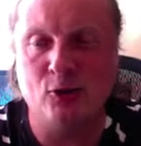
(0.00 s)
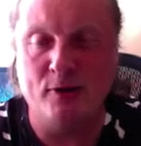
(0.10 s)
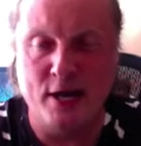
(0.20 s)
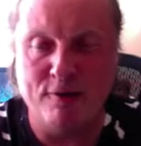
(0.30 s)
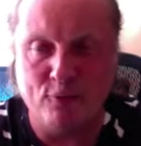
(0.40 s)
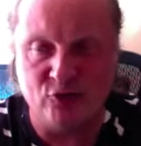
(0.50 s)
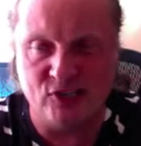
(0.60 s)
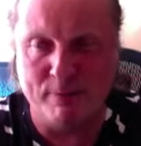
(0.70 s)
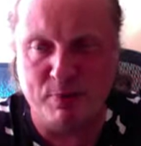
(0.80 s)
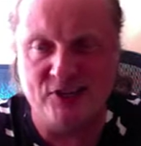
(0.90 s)
so here for
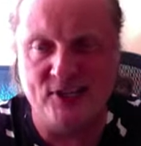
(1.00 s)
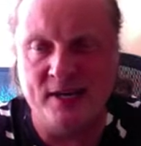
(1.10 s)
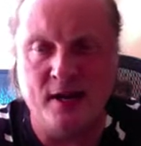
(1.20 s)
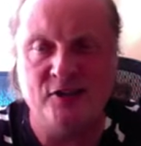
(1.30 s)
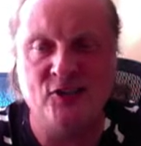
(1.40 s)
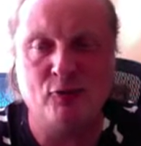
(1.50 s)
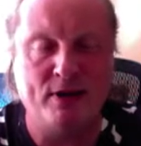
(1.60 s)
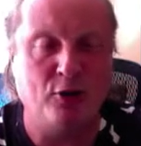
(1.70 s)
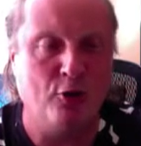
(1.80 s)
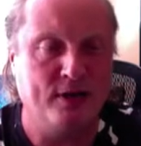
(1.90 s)
simplicity I just
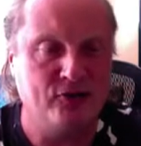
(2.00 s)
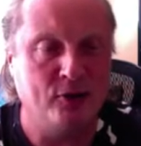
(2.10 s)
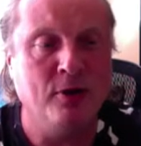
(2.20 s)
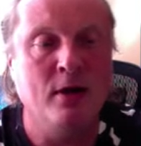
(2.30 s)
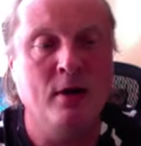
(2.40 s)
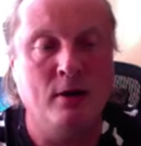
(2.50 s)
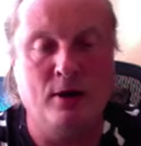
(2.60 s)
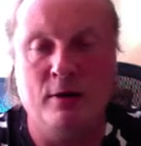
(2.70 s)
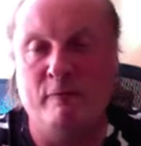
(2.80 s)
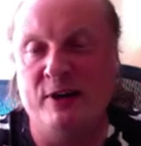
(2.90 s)
recognized the
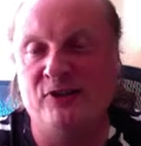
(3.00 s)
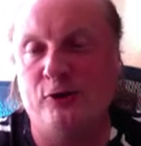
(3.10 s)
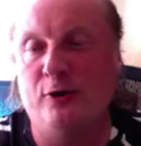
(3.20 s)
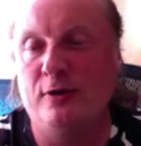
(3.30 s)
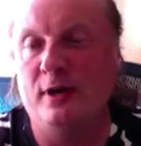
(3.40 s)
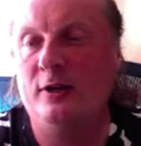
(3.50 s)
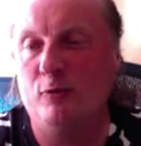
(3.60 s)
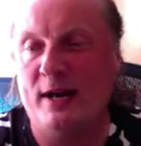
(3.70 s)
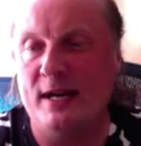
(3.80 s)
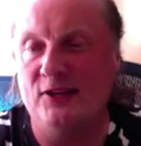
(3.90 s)
Western
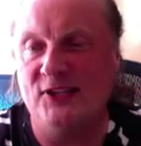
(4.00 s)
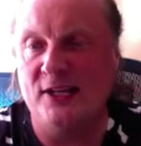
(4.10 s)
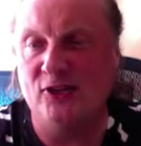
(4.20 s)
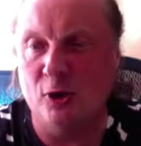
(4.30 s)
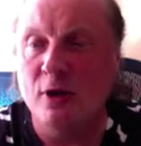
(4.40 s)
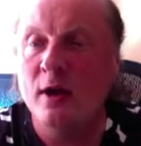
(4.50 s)
26, so